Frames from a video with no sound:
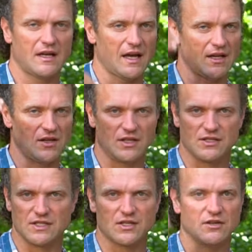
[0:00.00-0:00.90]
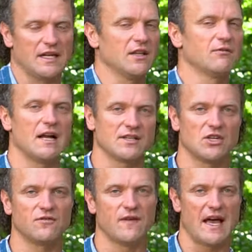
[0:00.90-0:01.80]
and you could just go down the route
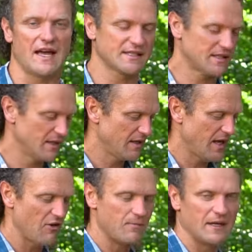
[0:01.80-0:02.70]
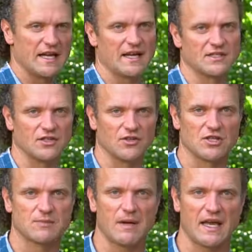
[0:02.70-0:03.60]
so fast. Everybody has their
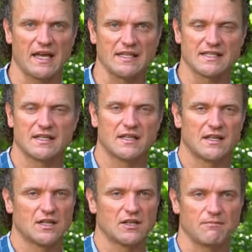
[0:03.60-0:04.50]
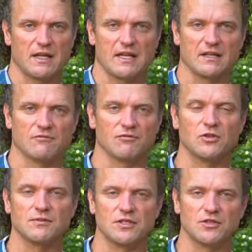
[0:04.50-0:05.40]
own space and plenty of
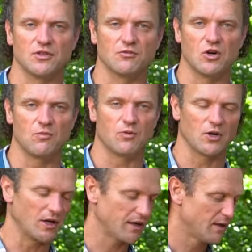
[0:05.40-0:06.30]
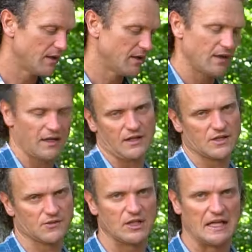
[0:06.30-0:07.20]
room to do the rope work, and
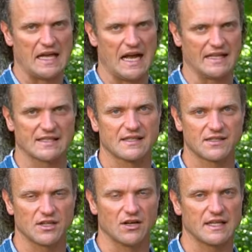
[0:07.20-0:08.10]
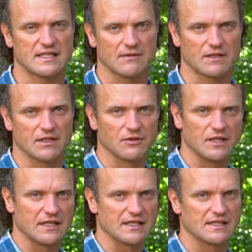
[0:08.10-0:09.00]
it's really nice. So that's something to
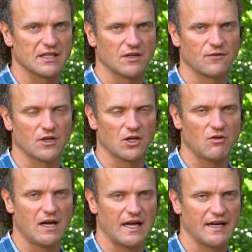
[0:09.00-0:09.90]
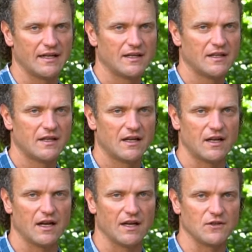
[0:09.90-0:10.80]
really consider for the quad.
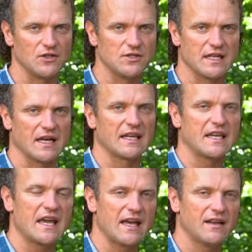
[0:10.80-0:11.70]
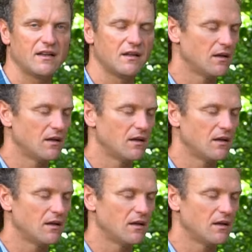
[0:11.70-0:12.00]
If you're using it, again,